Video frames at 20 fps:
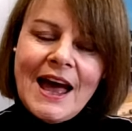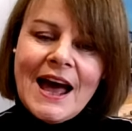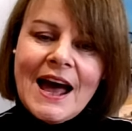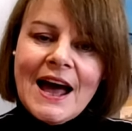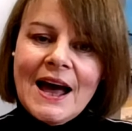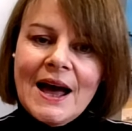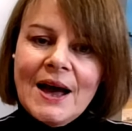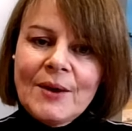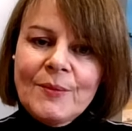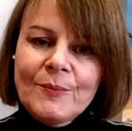
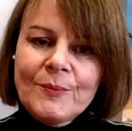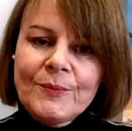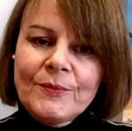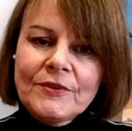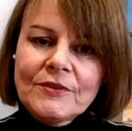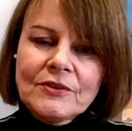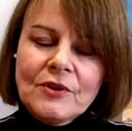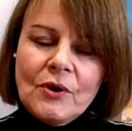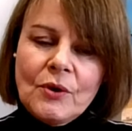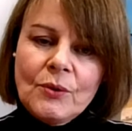Um,
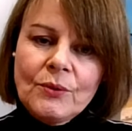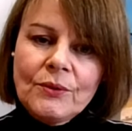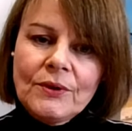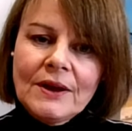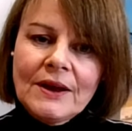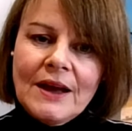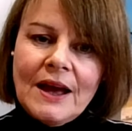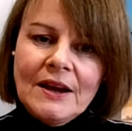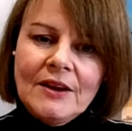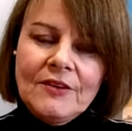so,
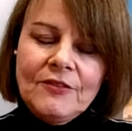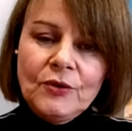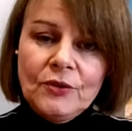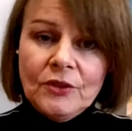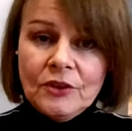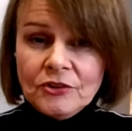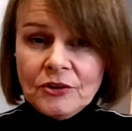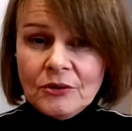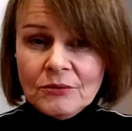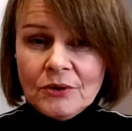any of you
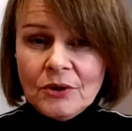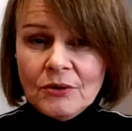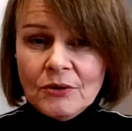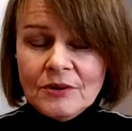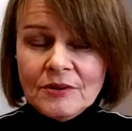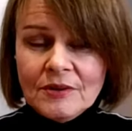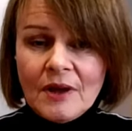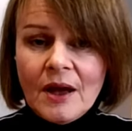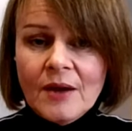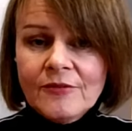that don't
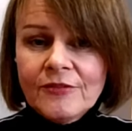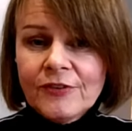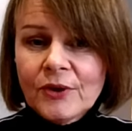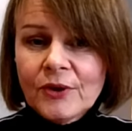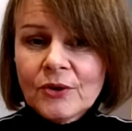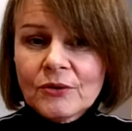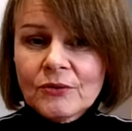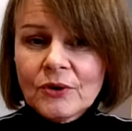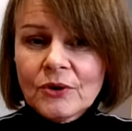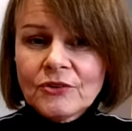notice, I'm
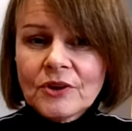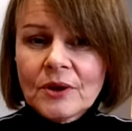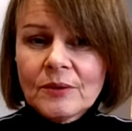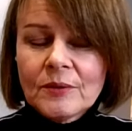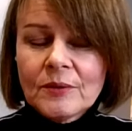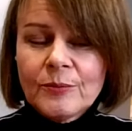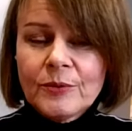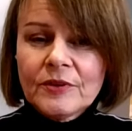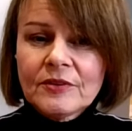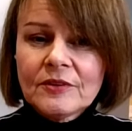Fiona Roach. I'm the
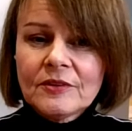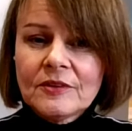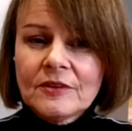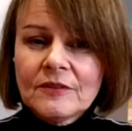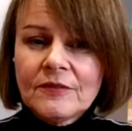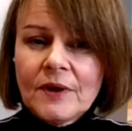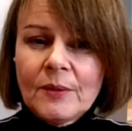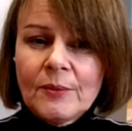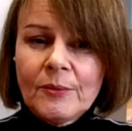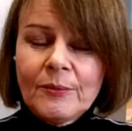business
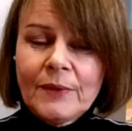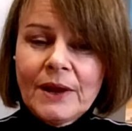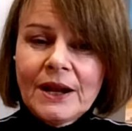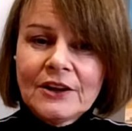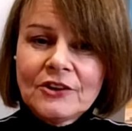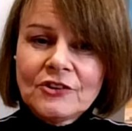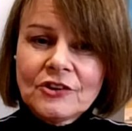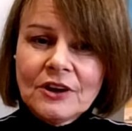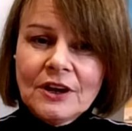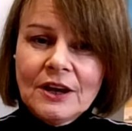development
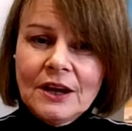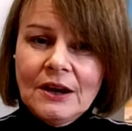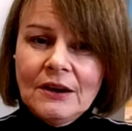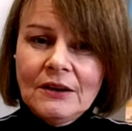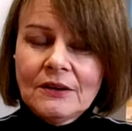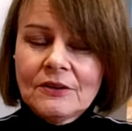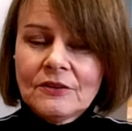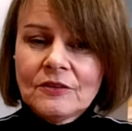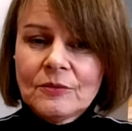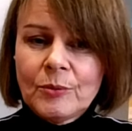manager here
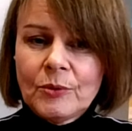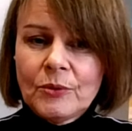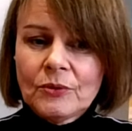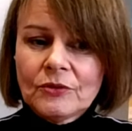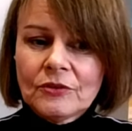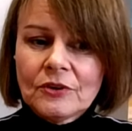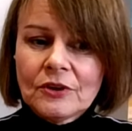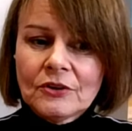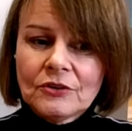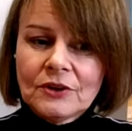in the Sports
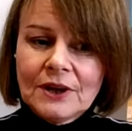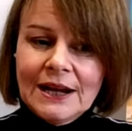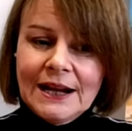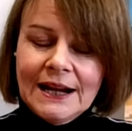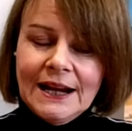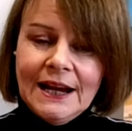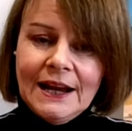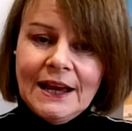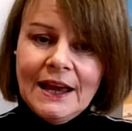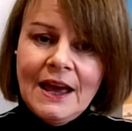Surgery
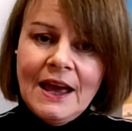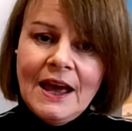Clinic.